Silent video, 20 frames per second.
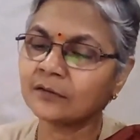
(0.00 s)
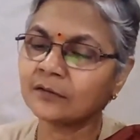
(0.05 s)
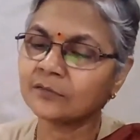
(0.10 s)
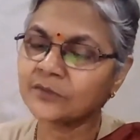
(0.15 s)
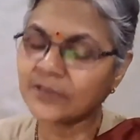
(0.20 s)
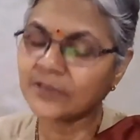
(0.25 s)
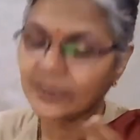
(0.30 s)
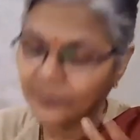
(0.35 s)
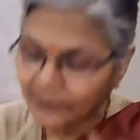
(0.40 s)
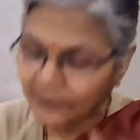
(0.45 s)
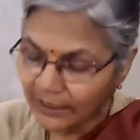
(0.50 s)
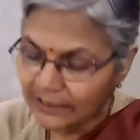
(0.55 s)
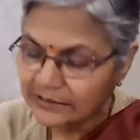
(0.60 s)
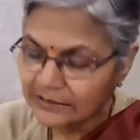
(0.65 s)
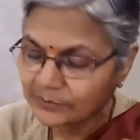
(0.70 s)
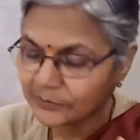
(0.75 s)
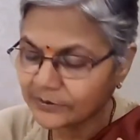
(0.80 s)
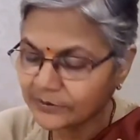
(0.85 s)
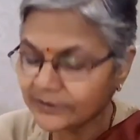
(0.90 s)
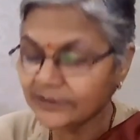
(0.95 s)
seminars,
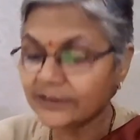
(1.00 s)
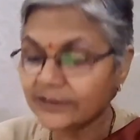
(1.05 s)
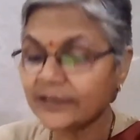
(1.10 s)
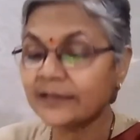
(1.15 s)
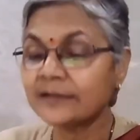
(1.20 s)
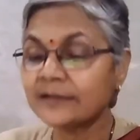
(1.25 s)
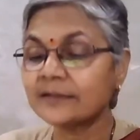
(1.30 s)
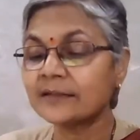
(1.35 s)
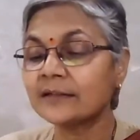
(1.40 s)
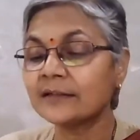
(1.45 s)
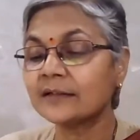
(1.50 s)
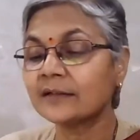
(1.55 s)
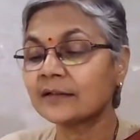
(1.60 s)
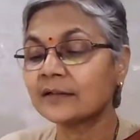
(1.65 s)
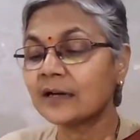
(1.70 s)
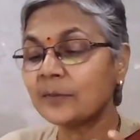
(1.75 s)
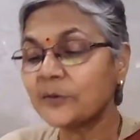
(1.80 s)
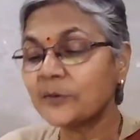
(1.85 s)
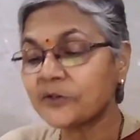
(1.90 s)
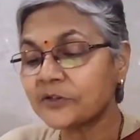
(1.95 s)
proceedings,
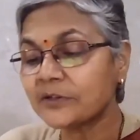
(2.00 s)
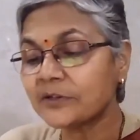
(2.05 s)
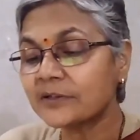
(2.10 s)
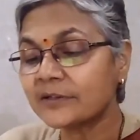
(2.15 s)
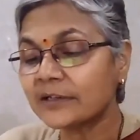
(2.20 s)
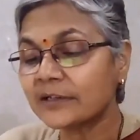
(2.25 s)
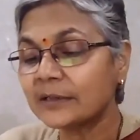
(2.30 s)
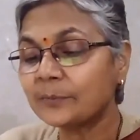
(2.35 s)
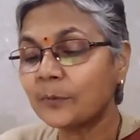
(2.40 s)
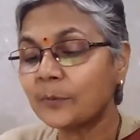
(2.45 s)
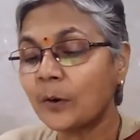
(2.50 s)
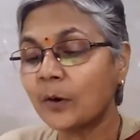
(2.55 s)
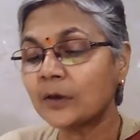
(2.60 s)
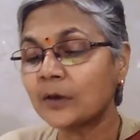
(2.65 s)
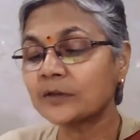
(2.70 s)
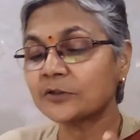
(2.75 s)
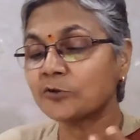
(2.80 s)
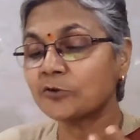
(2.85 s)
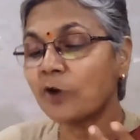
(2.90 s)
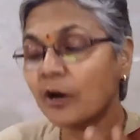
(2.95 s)
commissions
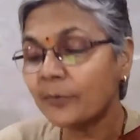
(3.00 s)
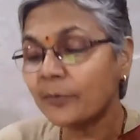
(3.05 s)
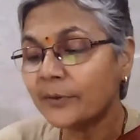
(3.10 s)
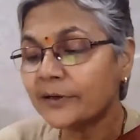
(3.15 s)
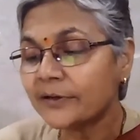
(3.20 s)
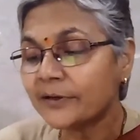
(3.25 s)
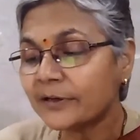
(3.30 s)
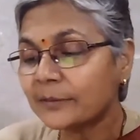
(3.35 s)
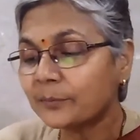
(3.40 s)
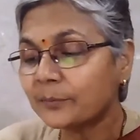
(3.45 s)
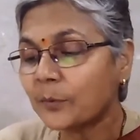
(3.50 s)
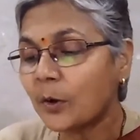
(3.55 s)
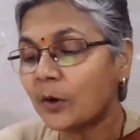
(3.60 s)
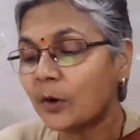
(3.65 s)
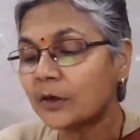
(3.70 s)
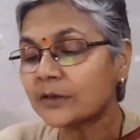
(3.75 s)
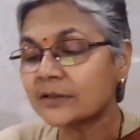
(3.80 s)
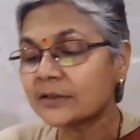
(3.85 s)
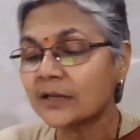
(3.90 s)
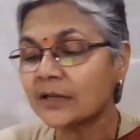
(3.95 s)
reports, government
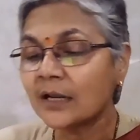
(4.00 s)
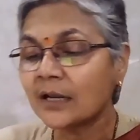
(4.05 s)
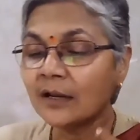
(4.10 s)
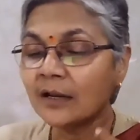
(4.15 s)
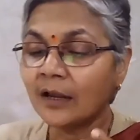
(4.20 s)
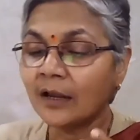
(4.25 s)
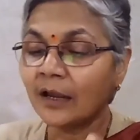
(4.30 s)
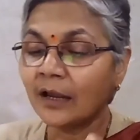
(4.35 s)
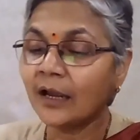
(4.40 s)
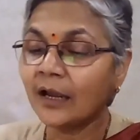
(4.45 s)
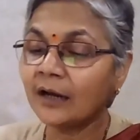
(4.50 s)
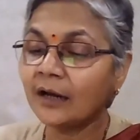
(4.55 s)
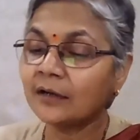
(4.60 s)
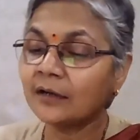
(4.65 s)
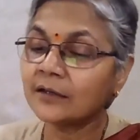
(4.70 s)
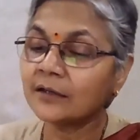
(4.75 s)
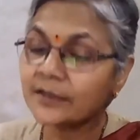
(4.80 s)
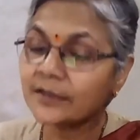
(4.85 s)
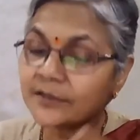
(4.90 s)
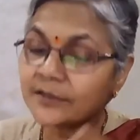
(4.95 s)
reports, and
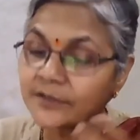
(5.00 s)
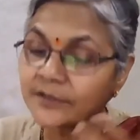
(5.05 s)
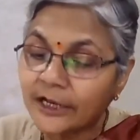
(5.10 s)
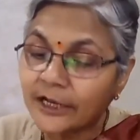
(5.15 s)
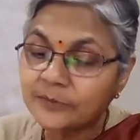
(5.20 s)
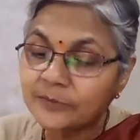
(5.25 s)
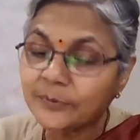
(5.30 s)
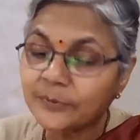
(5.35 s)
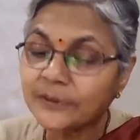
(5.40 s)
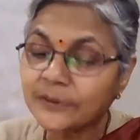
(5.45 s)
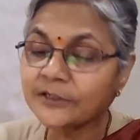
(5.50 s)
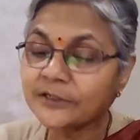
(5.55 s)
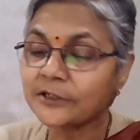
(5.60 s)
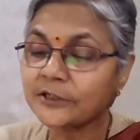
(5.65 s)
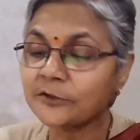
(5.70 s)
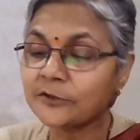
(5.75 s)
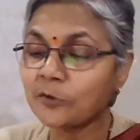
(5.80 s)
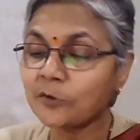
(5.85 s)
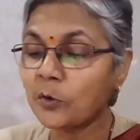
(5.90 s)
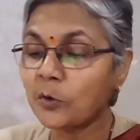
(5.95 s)
judgments
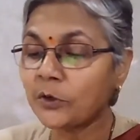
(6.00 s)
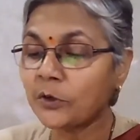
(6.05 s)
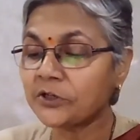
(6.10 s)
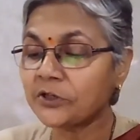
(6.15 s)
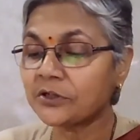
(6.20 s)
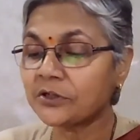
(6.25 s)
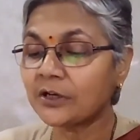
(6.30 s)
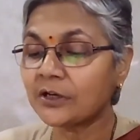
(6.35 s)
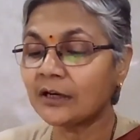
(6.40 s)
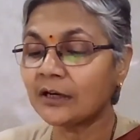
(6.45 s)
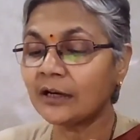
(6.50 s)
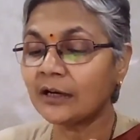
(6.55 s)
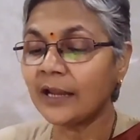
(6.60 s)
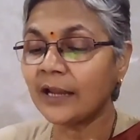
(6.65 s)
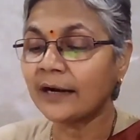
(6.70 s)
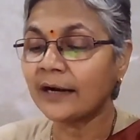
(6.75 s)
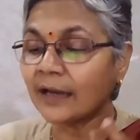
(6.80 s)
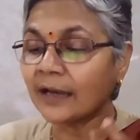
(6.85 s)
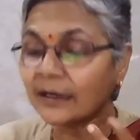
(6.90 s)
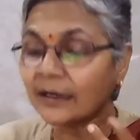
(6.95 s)
in original
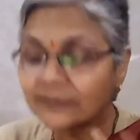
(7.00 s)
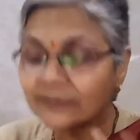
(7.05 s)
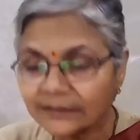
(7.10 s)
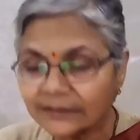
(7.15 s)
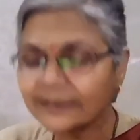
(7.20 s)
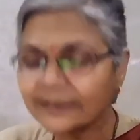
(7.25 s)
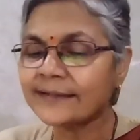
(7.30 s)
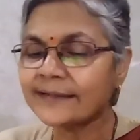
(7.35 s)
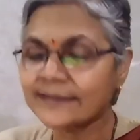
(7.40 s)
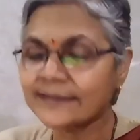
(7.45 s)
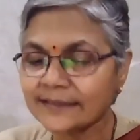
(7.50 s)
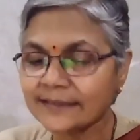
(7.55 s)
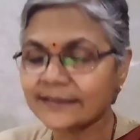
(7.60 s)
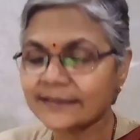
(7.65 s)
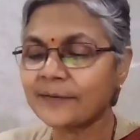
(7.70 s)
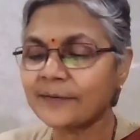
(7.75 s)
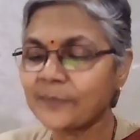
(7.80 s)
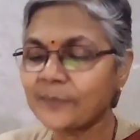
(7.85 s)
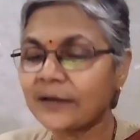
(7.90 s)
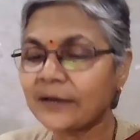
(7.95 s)
and other
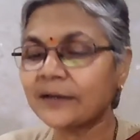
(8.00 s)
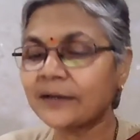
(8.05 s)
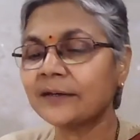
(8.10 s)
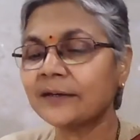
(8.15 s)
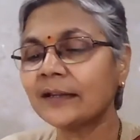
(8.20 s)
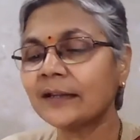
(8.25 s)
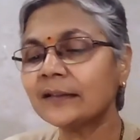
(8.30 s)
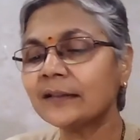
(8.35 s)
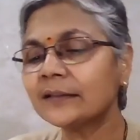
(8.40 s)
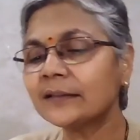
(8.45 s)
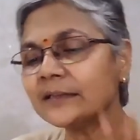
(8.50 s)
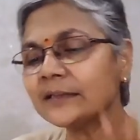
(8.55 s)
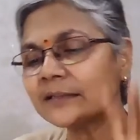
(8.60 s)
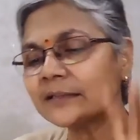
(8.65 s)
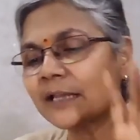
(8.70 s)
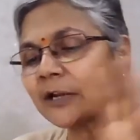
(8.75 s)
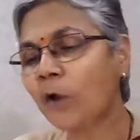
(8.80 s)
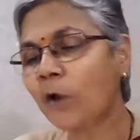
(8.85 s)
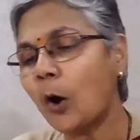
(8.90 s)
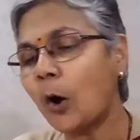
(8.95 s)
existing material. These
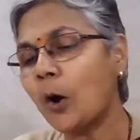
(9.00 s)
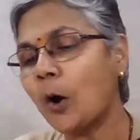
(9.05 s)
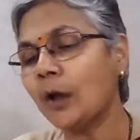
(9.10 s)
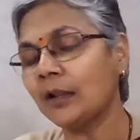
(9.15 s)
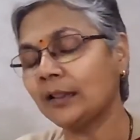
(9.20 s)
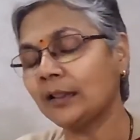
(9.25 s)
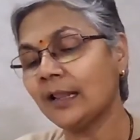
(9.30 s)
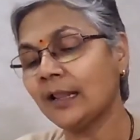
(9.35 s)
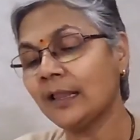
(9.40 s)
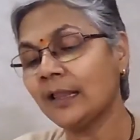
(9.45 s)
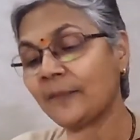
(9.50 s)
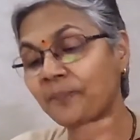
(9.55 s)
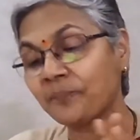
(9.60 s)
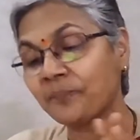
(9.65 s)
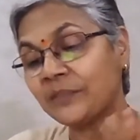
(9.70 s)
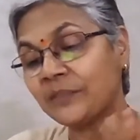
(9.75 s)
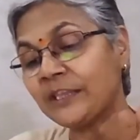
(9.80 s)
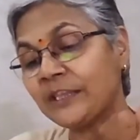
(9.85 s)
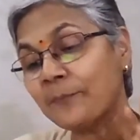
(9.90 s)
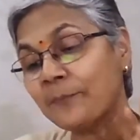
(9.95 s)
are all
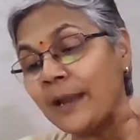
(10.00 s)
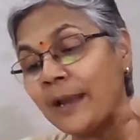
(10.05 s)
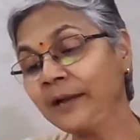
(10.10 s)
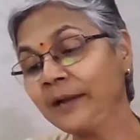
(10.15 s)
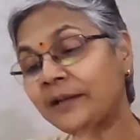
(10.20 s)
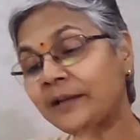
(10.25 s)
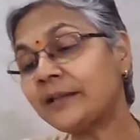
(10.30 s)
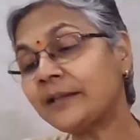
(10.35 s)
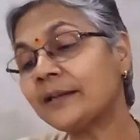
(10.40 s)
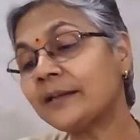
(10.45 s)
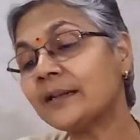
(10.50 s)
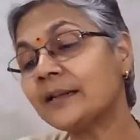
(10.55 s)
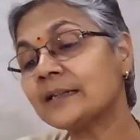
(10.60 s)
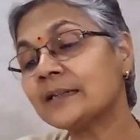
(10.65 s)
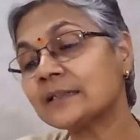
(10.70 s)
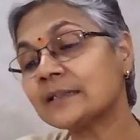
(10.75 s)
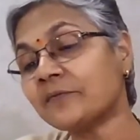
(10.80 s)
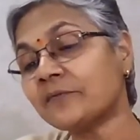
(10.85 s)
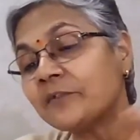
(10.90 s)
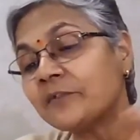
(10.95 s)
the
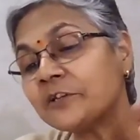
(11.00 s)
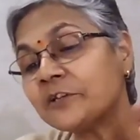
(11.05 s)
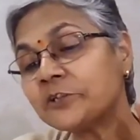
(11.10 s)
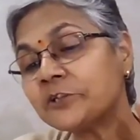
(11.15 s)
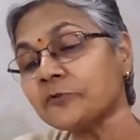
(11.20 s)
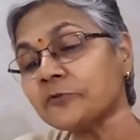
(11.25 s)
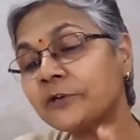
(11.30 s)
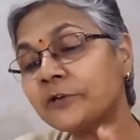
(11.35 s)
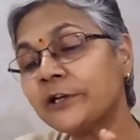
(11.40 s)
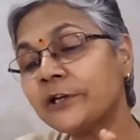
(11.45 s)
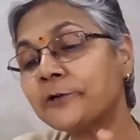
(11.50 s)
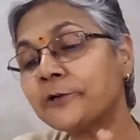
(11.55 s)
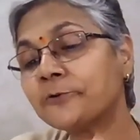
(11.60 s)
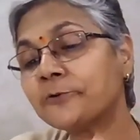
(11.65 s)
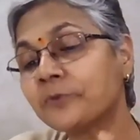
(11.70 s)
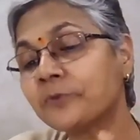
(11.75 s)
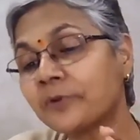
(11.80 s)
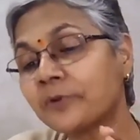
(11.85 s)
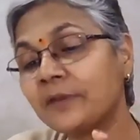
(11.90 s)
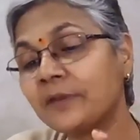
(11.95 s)
materials which you need
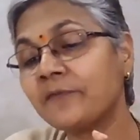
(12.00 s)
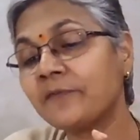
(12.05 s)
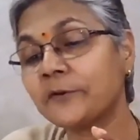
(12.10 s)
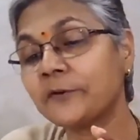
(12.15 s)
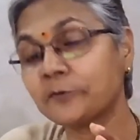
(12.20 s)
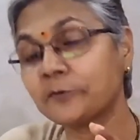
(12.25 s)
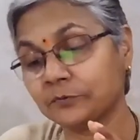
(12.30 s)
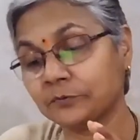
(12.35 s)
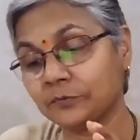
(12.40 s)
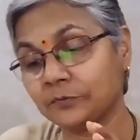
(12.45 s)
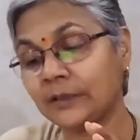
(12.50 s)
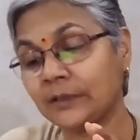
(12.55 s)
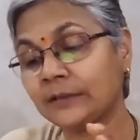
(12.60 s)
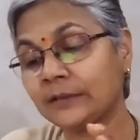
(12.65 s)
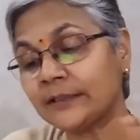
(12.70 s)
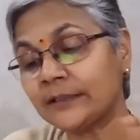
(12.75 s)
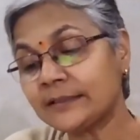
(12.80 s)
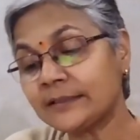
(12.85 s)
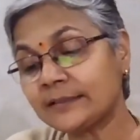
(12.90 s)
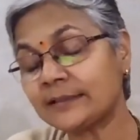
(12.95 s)
to review in
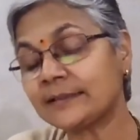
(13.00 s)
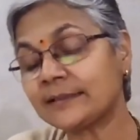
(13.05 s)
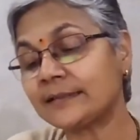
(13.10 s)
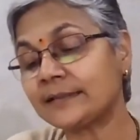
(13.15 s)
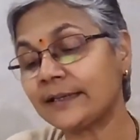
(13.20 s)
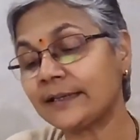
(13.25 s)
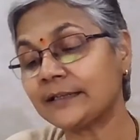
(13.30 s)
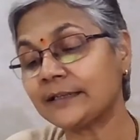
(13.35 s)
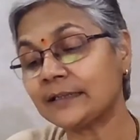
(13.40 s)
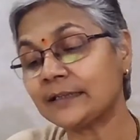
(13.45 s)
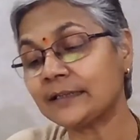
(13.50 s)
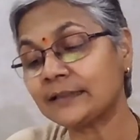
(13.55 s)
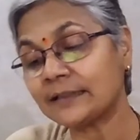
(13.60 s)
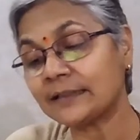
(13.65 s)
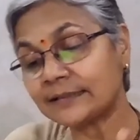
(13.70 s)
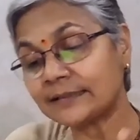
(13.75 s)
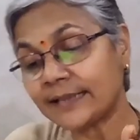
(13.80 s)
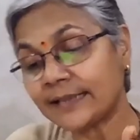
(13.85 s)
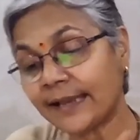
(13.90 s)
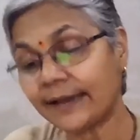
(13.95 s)
this stage, in
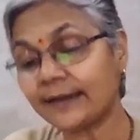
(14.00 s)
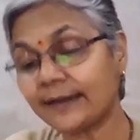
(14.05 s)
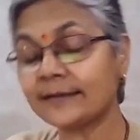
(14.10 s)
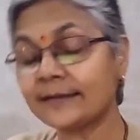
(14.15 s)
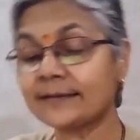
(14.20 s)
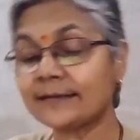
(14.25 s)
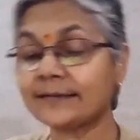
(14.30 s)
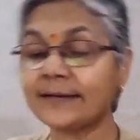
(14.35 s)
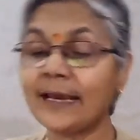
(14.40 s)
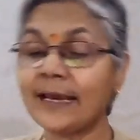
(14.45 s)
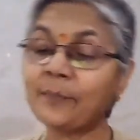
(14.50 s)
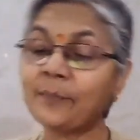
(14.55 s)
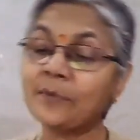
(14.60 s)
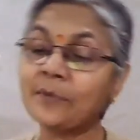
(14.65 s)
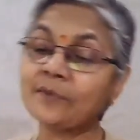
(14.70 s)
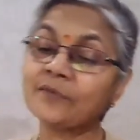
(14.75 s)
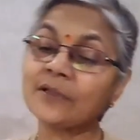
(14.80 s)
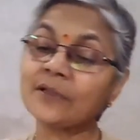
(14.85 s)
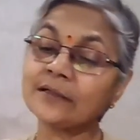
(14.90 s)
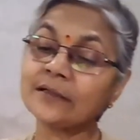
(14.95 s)
this second step
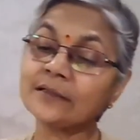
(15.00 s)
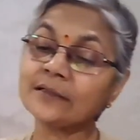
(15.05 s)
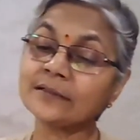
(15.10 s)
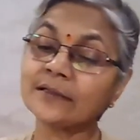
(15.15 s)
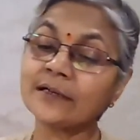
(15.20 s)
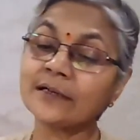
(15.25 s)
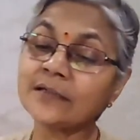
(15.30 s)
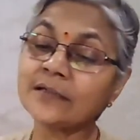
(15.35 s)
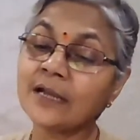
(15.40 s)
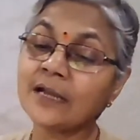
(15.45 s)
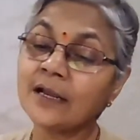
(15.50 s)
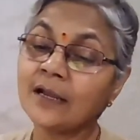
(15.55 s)
of the research.